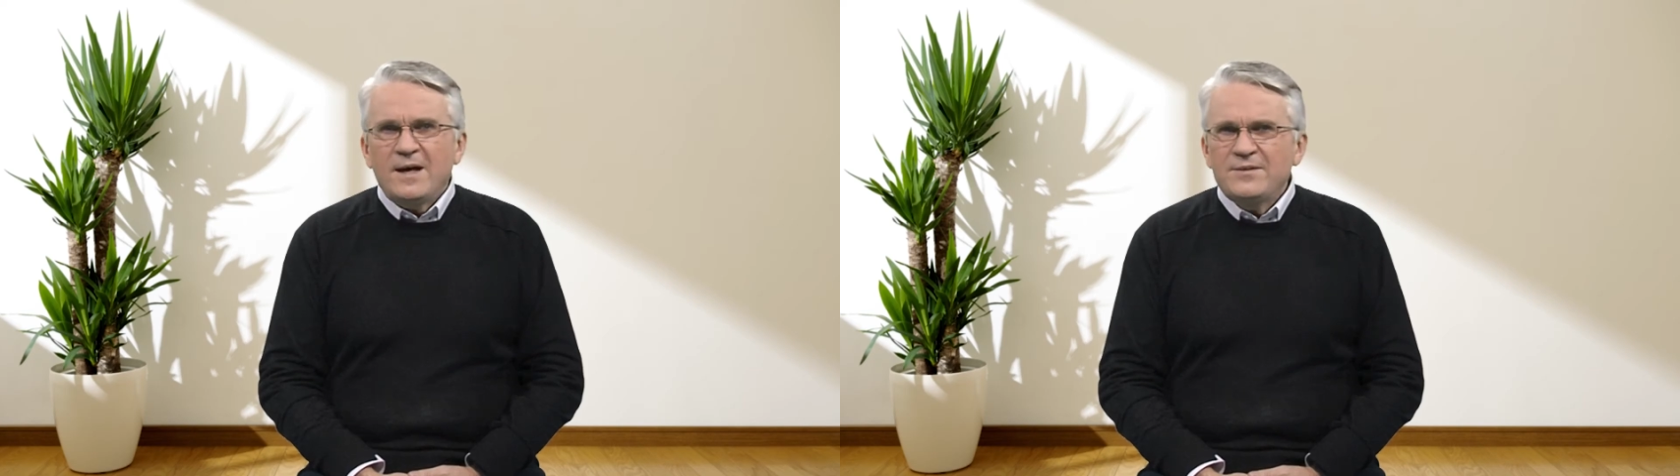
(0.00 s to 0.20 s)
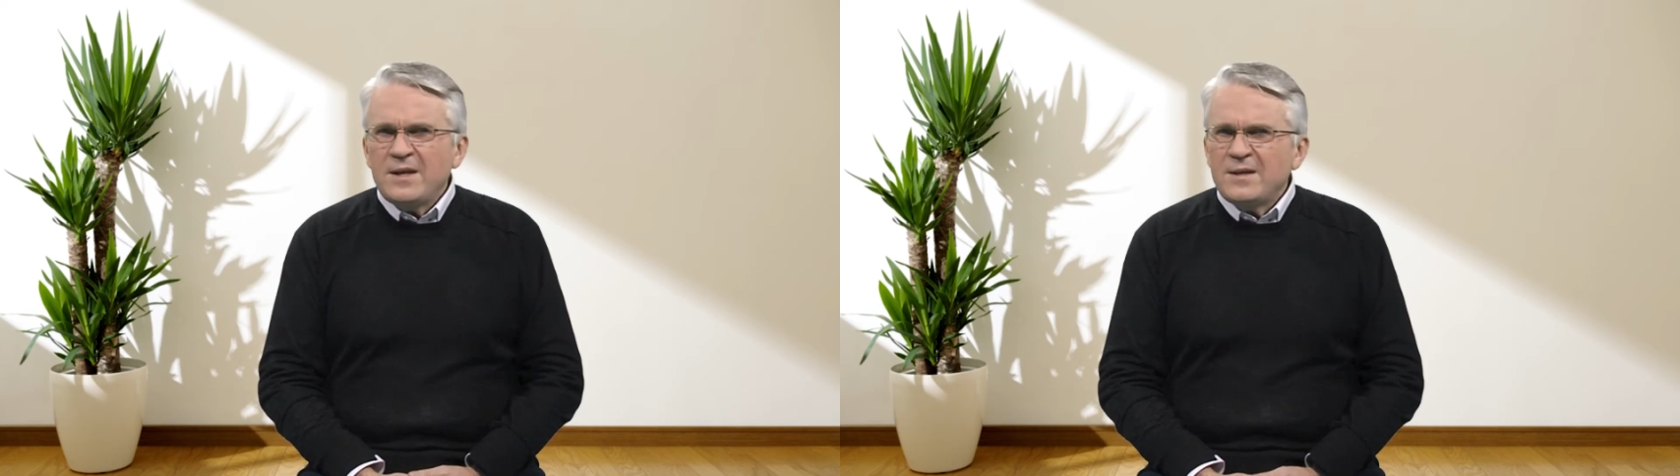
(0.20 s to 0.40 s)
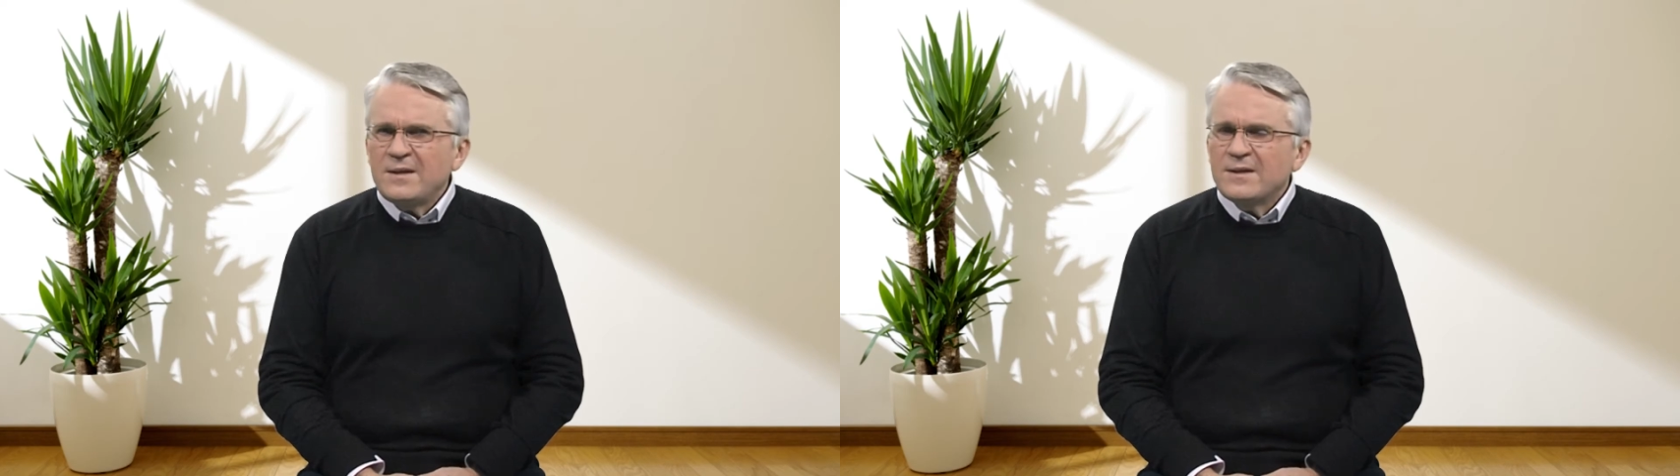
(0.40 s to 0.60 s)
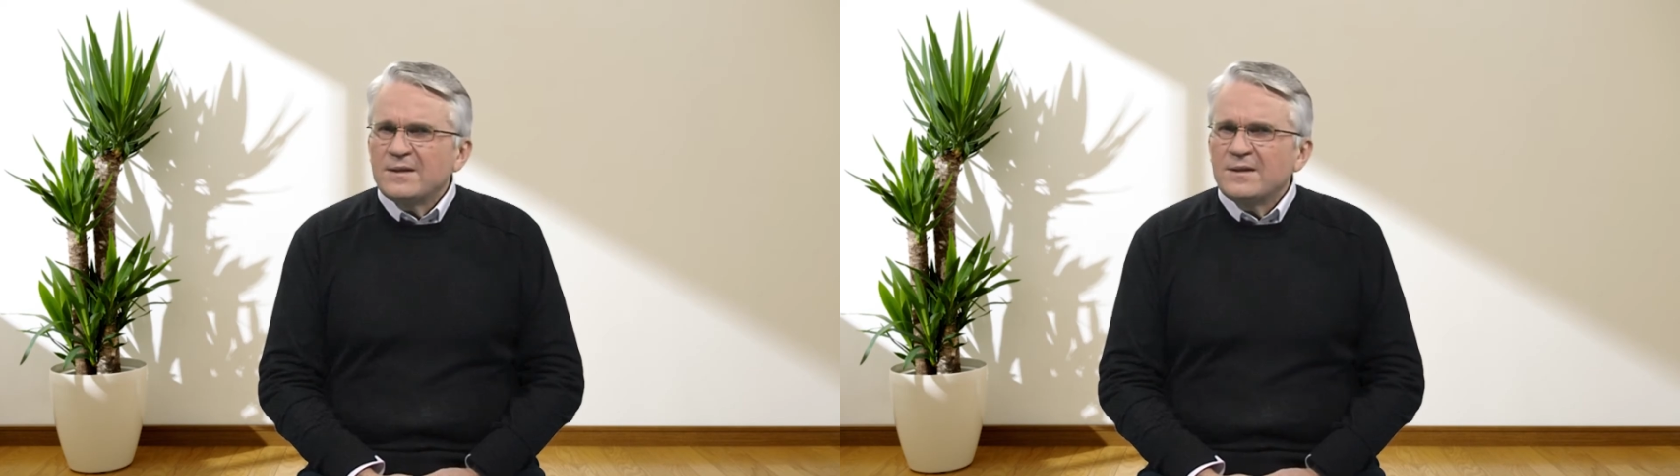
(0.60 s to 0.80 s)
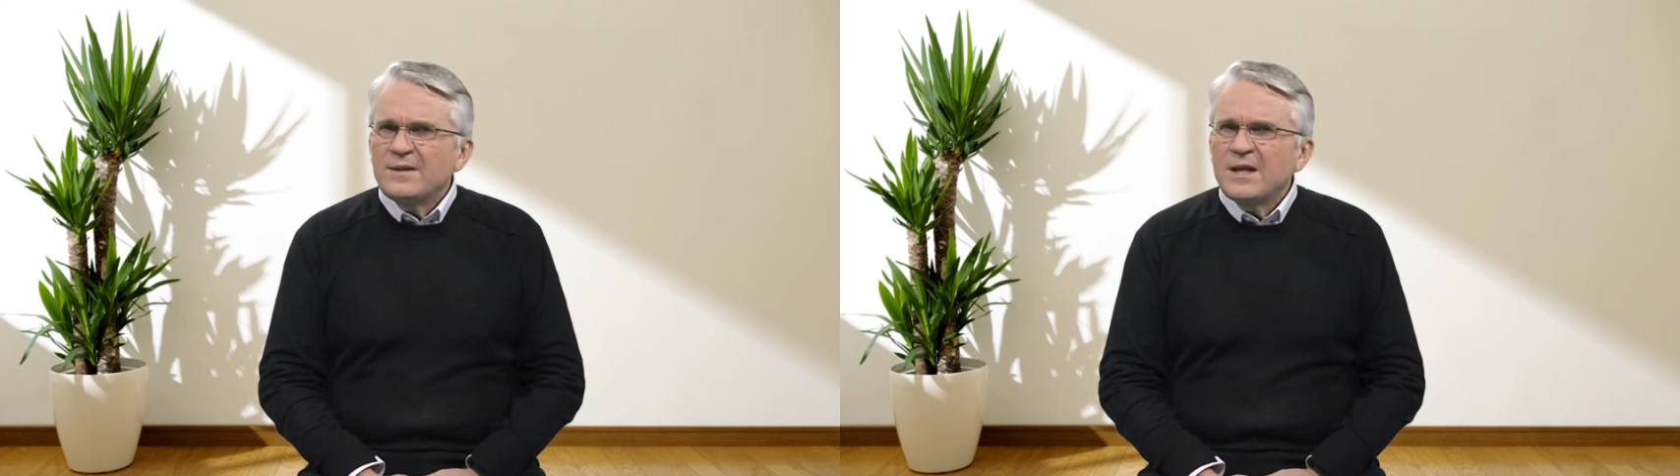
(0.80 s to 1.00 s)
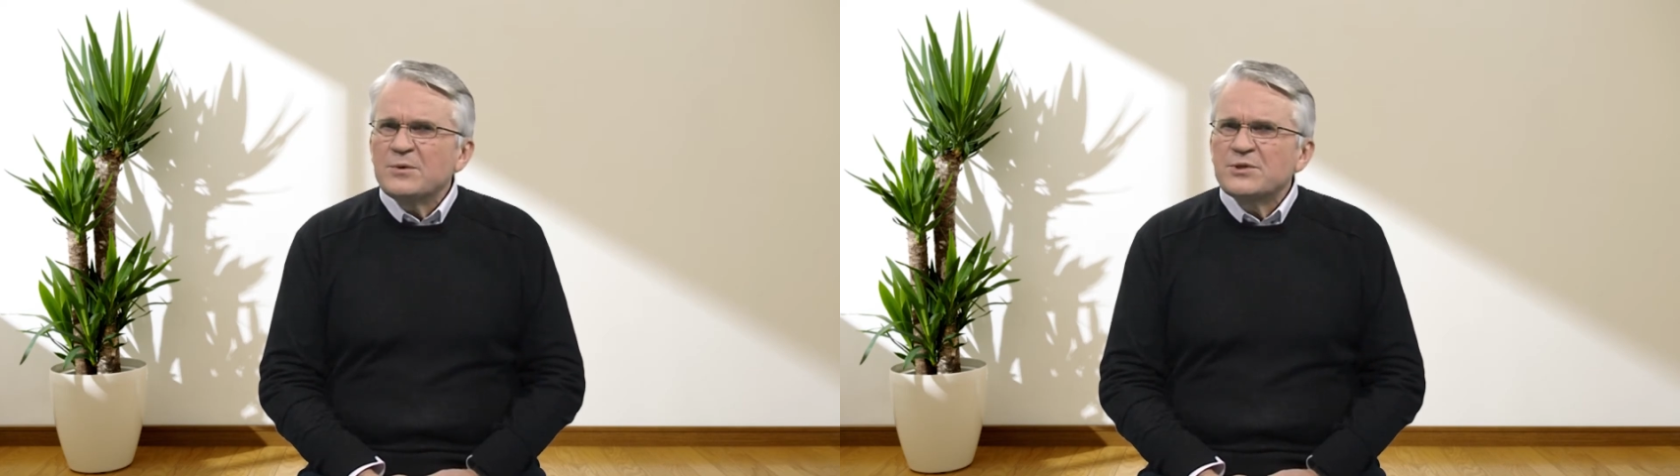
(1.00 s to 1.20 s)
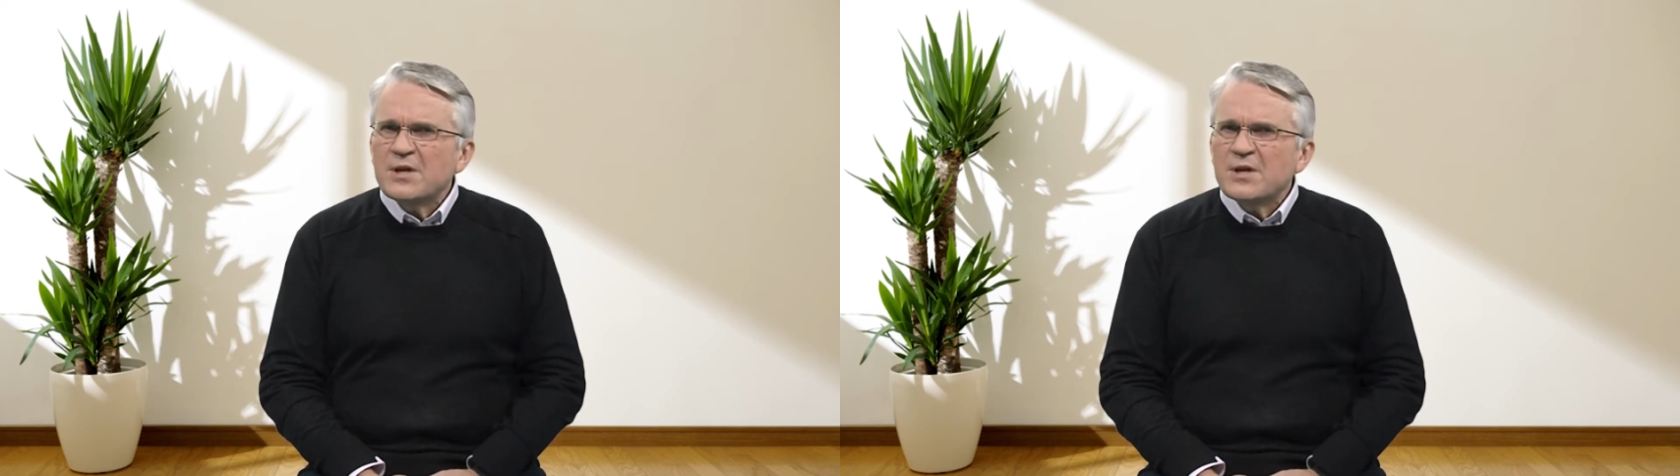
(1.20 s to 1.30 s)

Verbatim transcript: And then there was